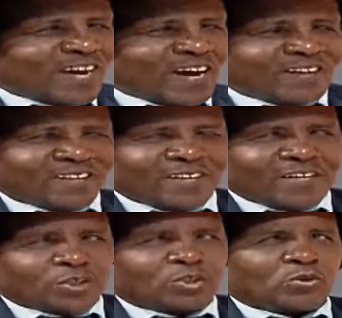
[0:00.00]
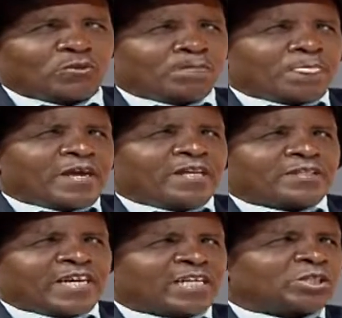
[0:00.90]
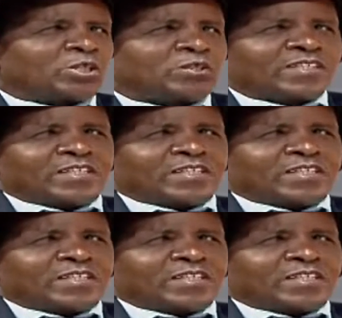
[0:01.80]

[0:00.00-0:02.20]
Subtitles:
Yeah. So, and gunshots